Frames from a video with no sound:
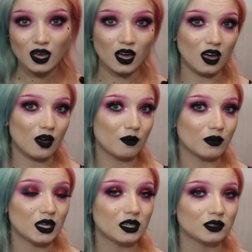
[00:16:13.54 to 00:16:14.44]

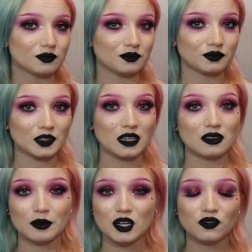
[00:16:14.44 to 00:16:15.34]

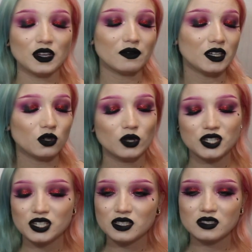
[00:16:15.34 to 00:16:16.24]
Let me know if you have any
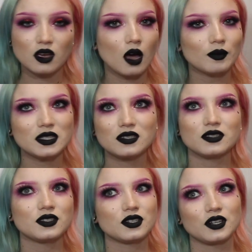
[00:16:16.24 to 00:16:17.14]
questions, comments,
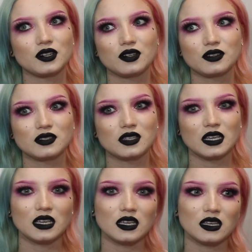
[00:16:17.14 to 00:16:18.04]
concerns,
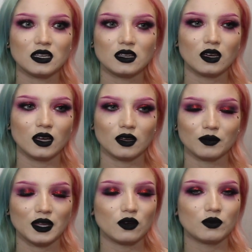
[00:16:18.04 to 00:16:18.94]
and
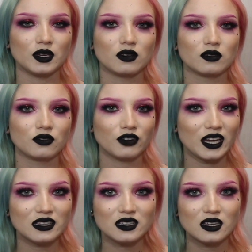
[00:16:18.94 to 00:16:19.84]
that would be
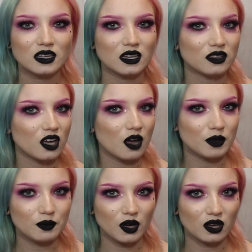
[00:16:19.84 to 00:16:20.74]
great in the
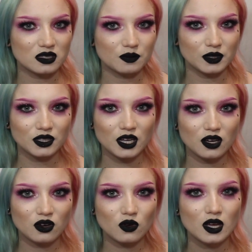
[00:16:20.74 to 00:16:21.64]
comment box
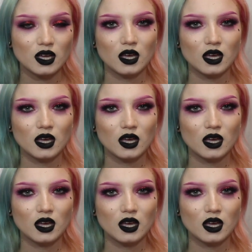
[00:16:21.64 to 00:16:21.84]
below.